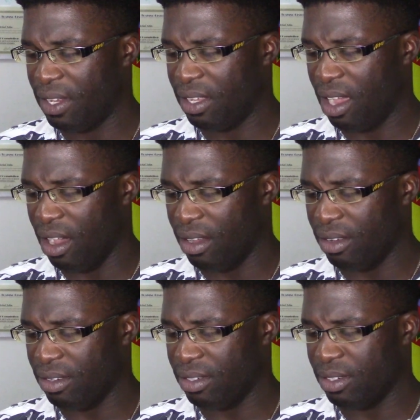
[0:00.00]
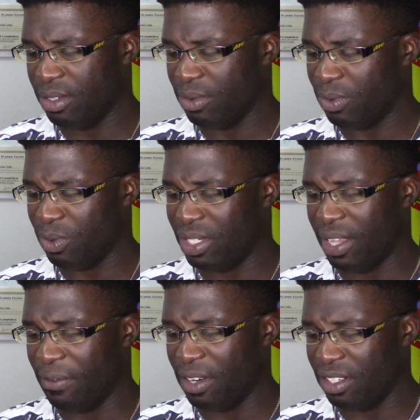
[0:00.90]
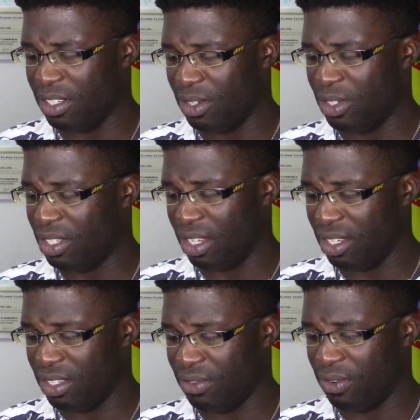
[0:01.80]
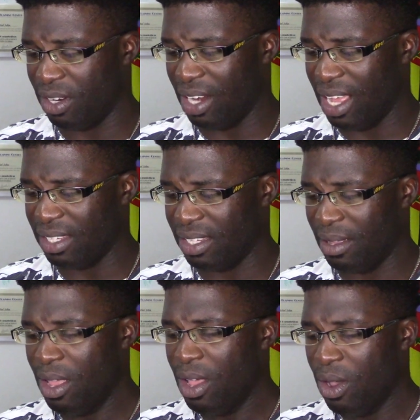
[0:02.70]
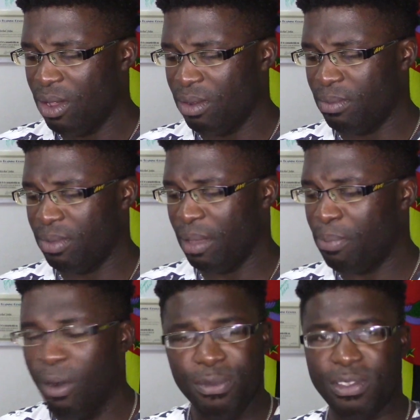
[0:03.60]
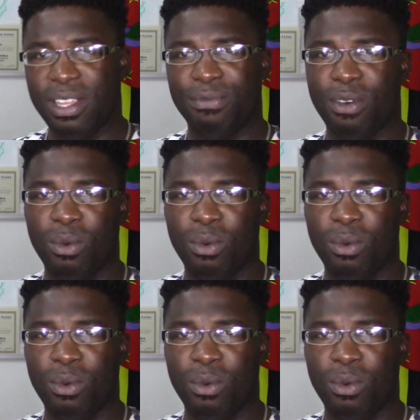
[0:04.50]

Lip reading: or some sings for the last time. They're both safe for